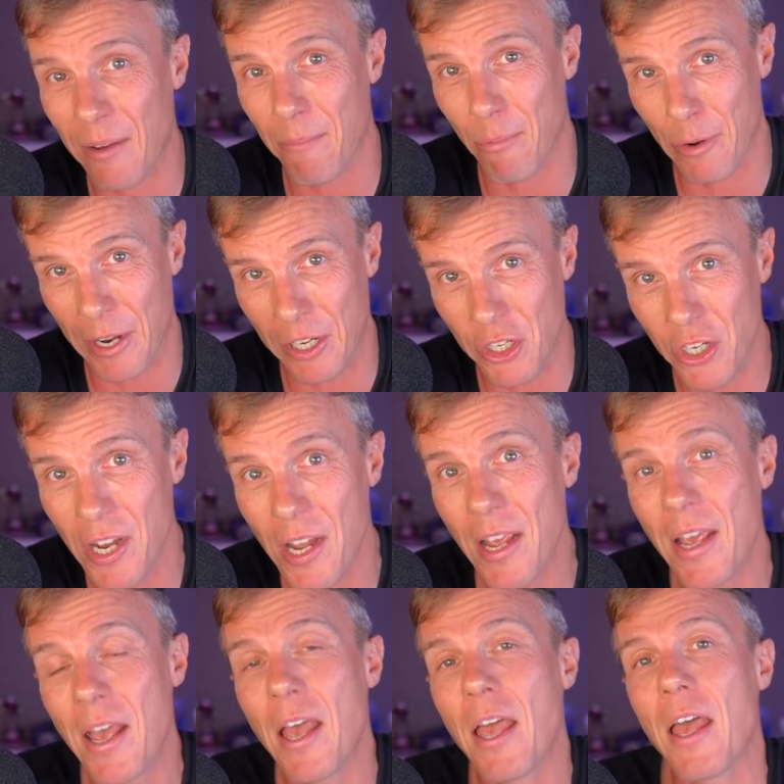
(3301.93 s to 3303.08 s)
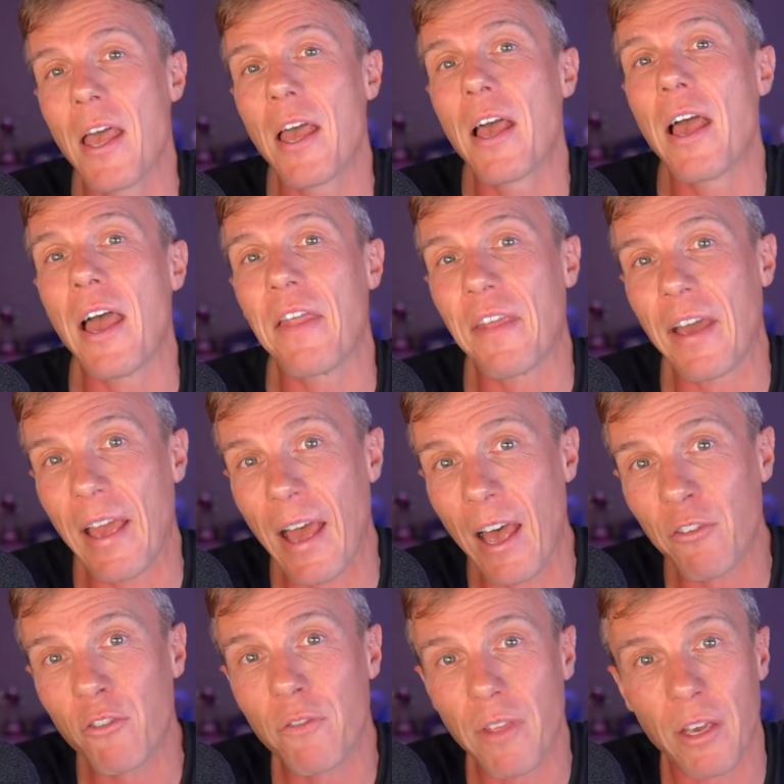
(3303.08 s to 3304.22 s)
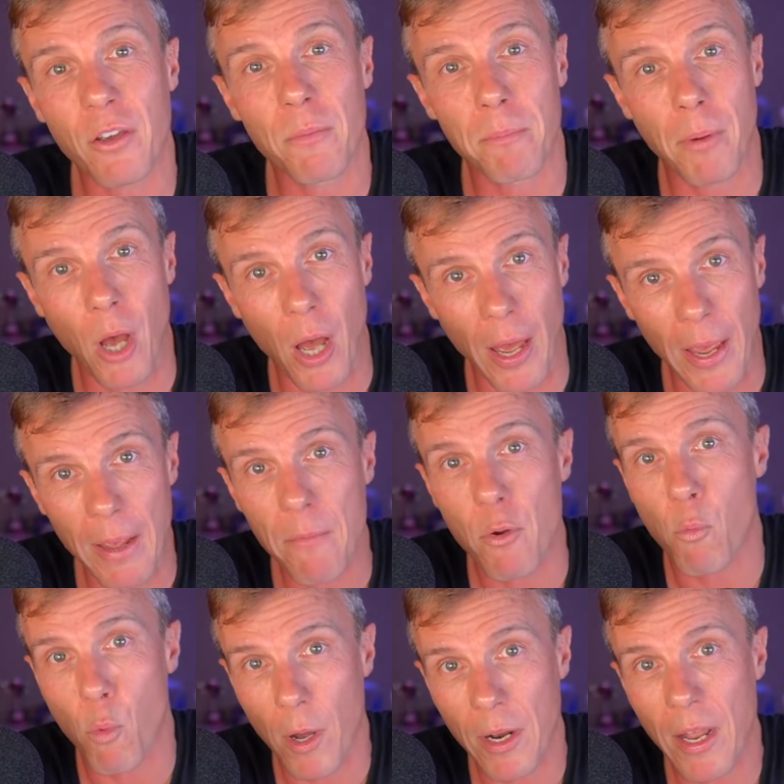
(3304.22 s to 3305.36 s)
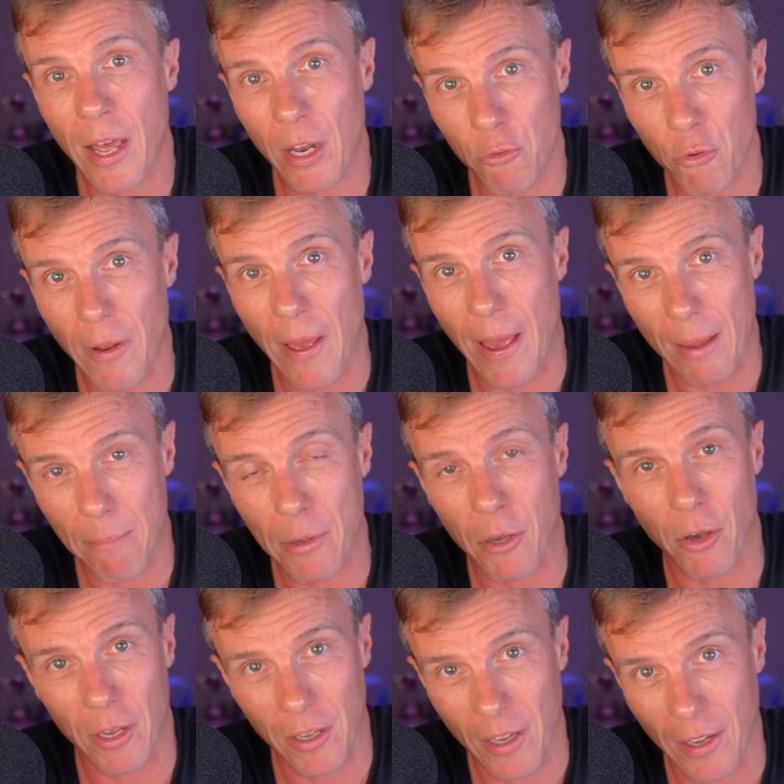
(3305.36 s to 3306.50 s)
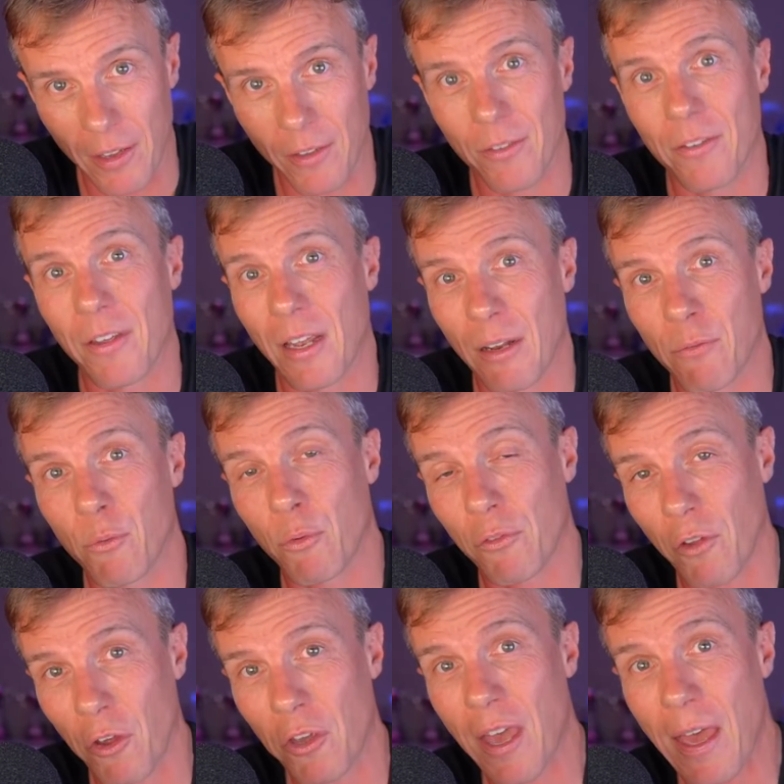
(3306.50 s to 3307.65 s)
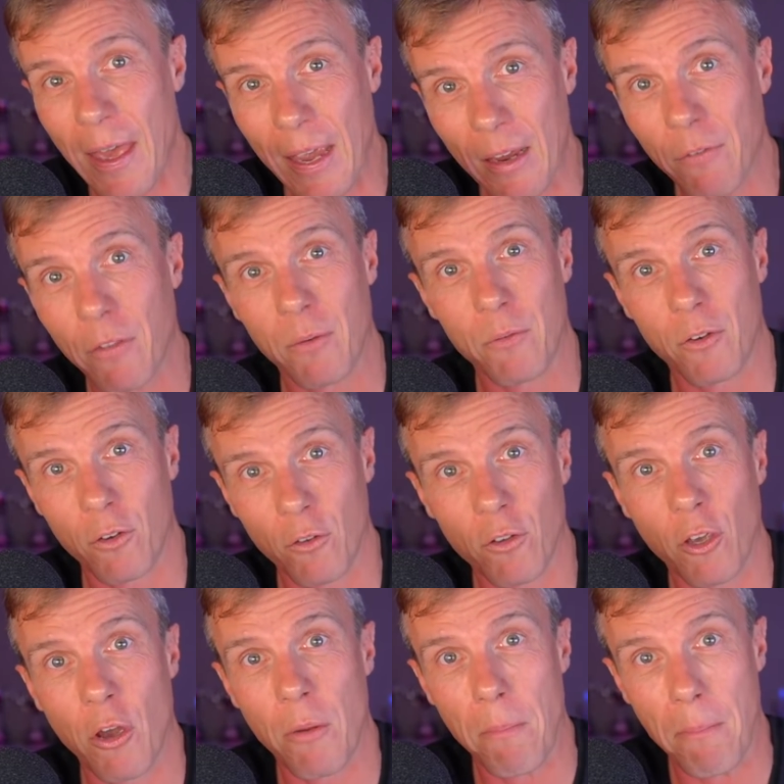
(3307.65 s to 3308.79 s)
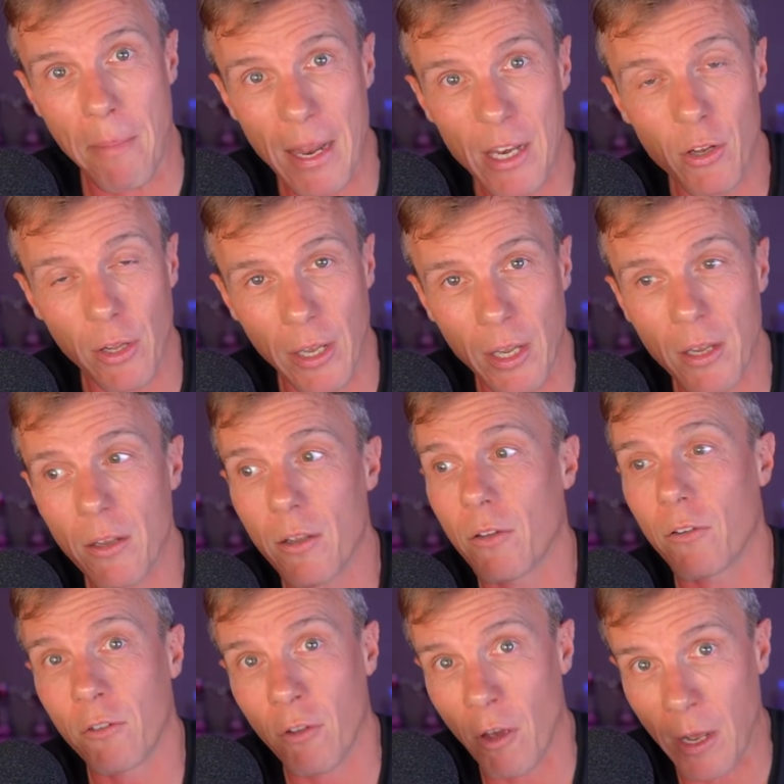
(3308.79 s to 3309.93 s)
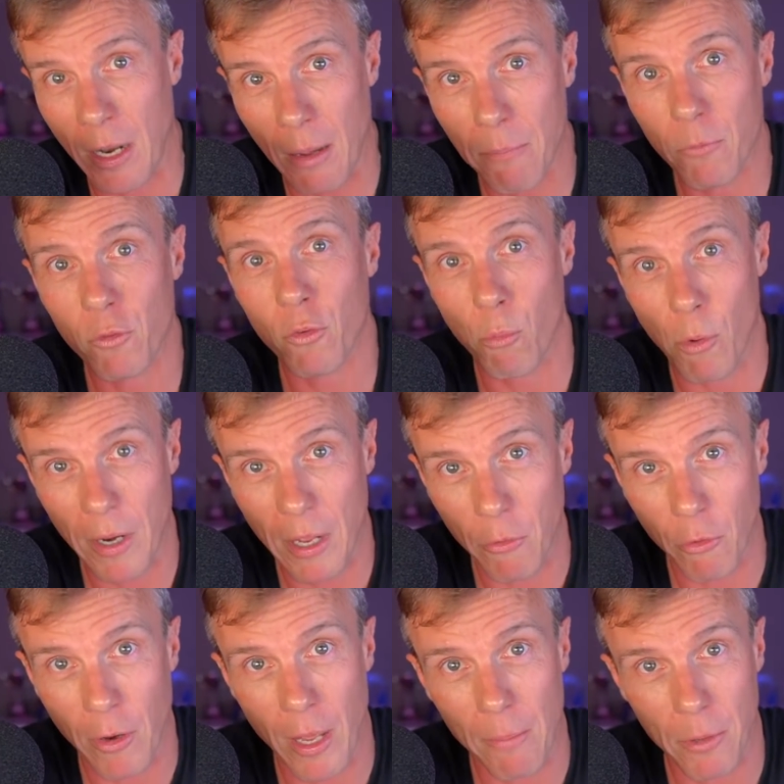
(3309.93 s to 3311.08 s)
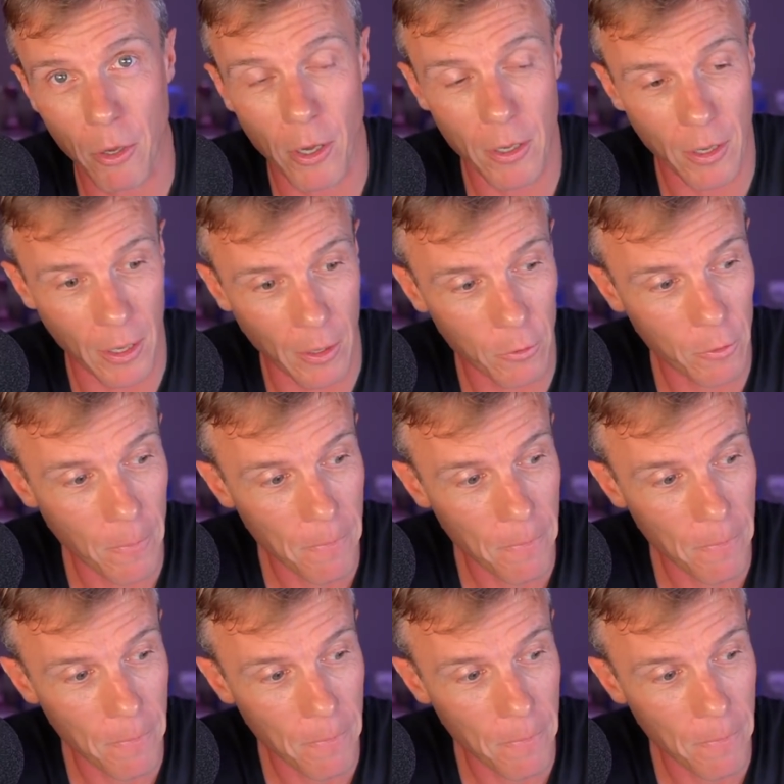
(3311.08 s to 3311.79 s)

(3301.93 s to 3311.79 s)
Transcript: breach. And they asked if they could buy 100 API keys, and if it was okay for them to just go and manually sign up to 100 API keys.